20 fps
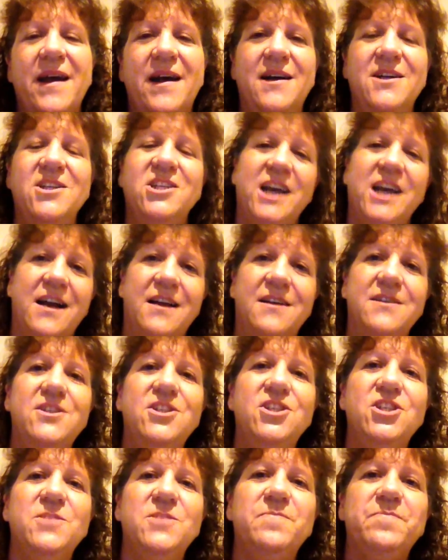
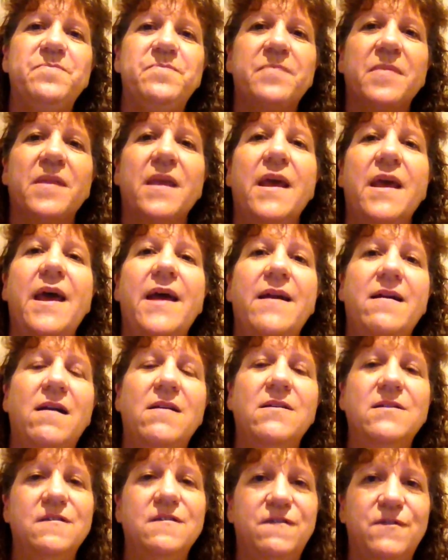Challenge. And I
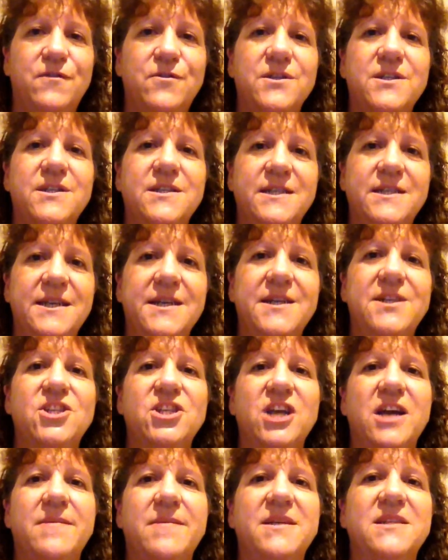look forward to seeing
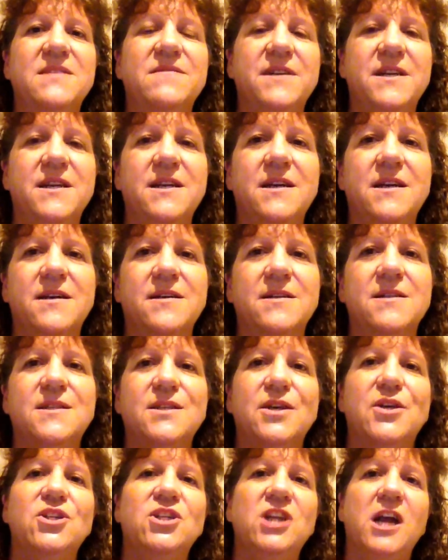Jamie's video.
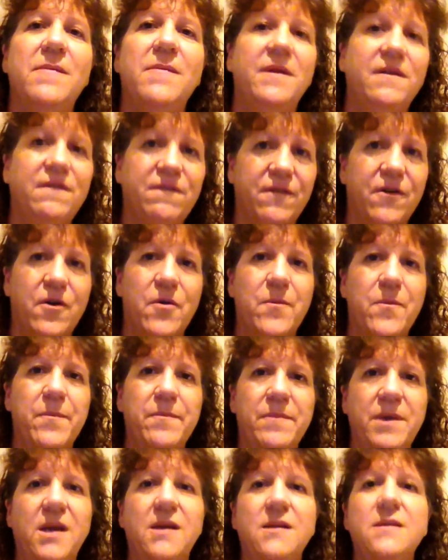So Jamie, from
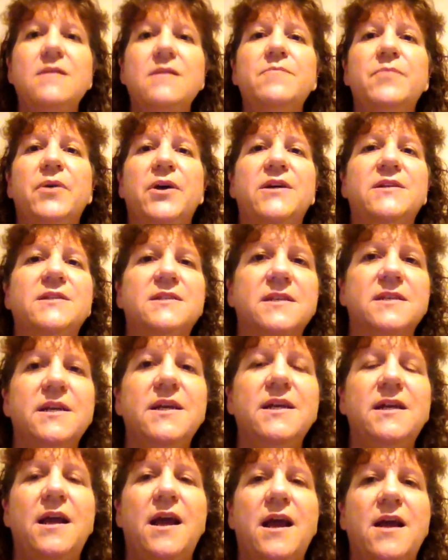me
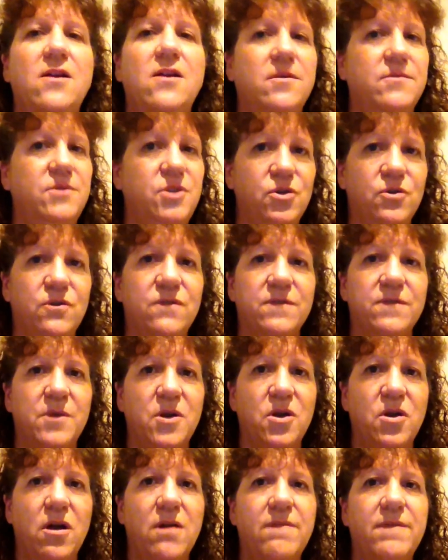personally, and I'm sure from a
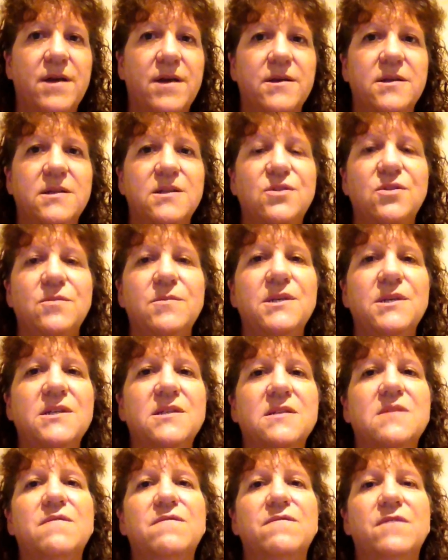lot of other distributors
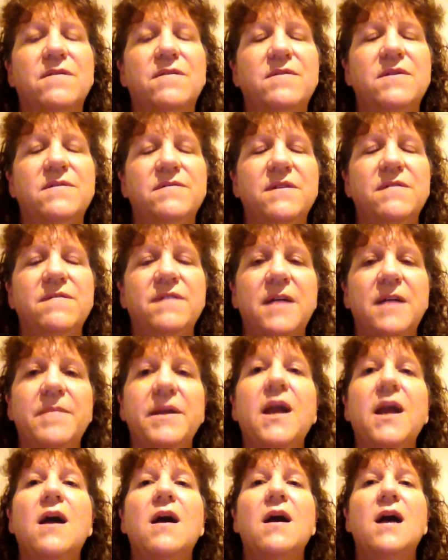in the Forever Living
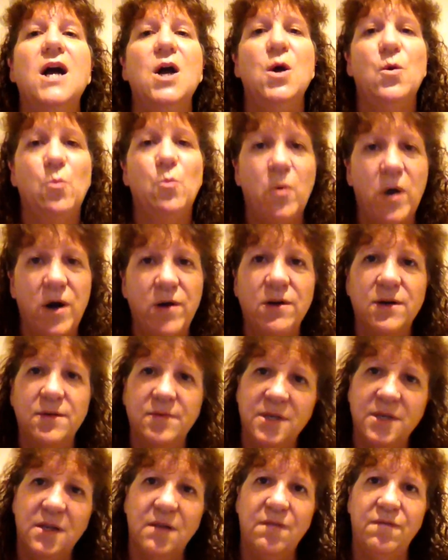family, welcome
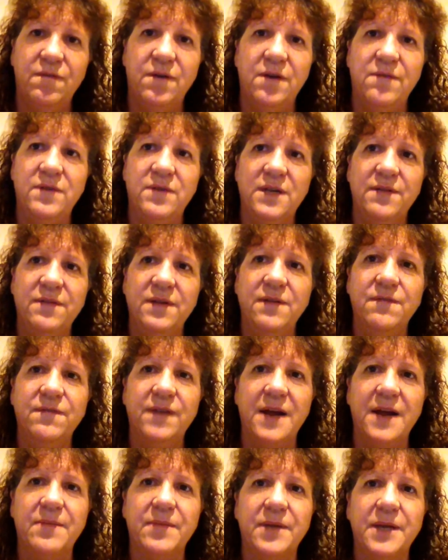to the Forever Living
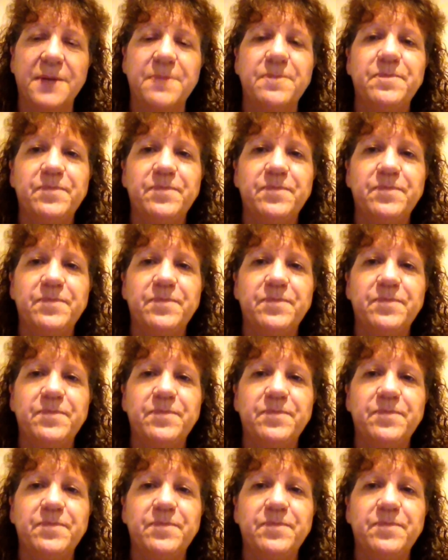family.